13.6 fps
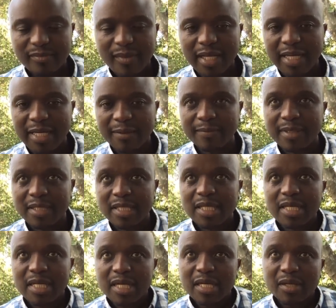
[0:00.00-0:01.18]

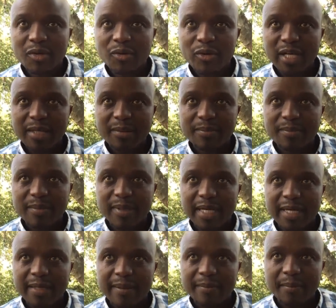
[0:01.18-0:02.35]

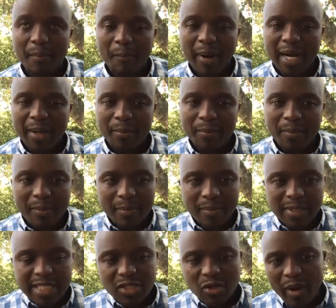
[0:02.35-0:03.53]
By
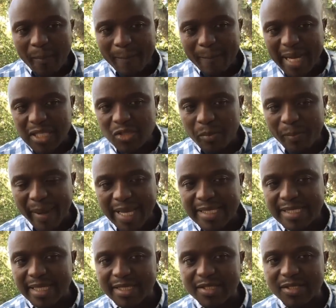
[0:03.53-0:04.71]
just going back to
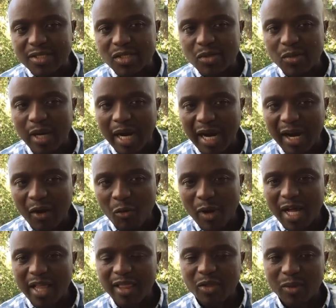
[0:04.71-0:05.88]
basics to how
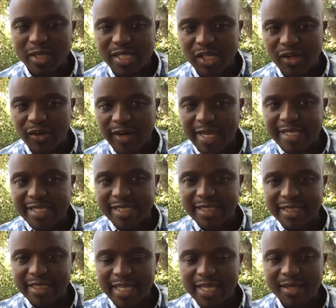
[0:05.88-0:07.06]
wealth was created
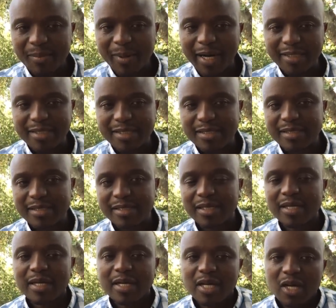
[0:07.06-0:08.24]
in the past,
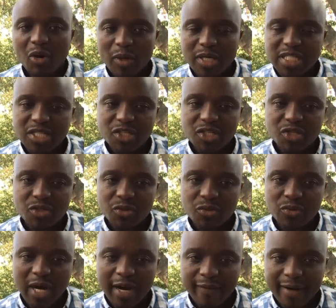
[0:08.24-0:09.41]
which is through
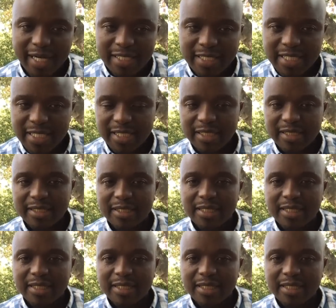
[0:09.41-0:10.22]
agriculture.